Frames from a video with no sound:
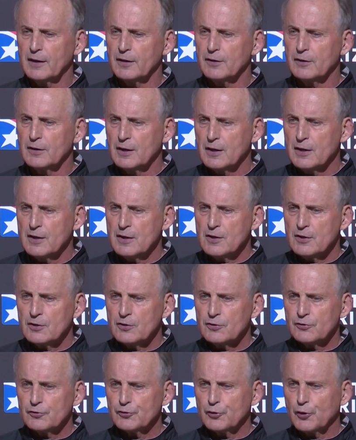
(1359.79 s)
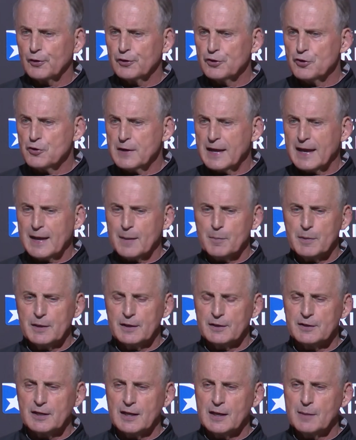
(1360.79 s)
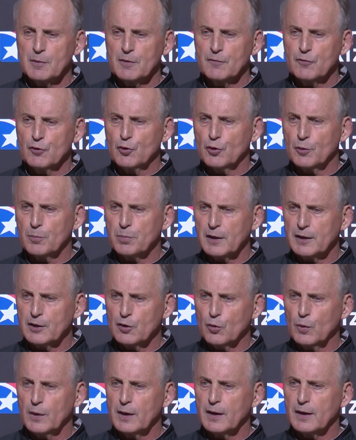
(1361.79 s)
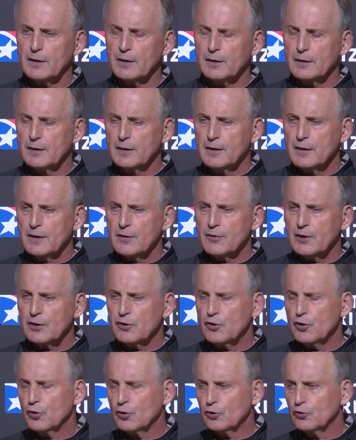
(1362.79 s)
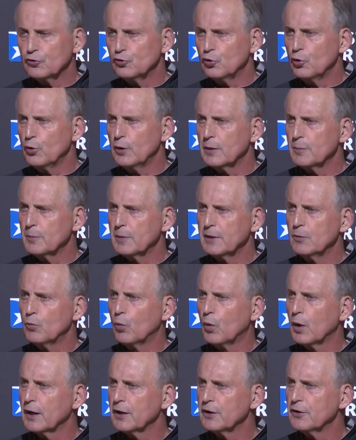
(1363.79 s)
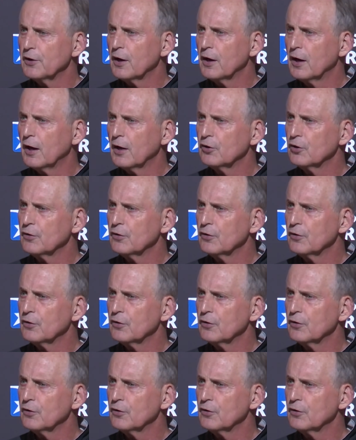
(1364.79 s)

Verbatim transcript: And certainly you can't be a team if you're going to play quick, think you're going to shoot it and be one and done.